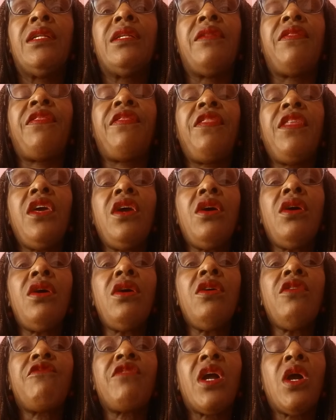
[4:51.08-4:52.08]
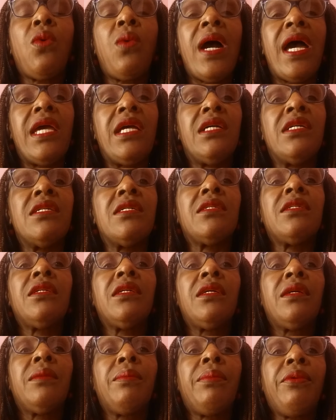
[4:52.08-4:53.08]
The Thio requires
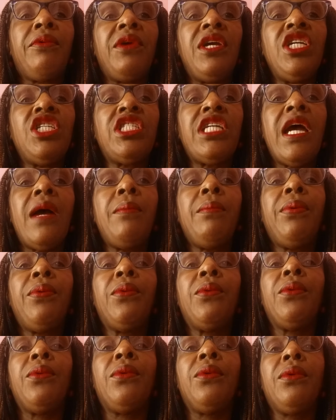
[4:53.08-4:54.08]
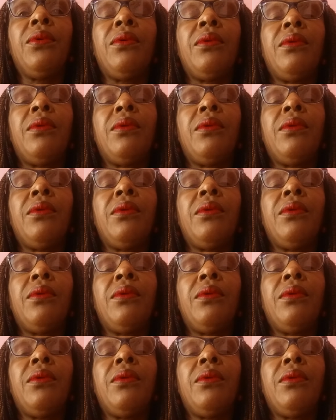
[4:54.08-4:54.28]
pre-shampoo,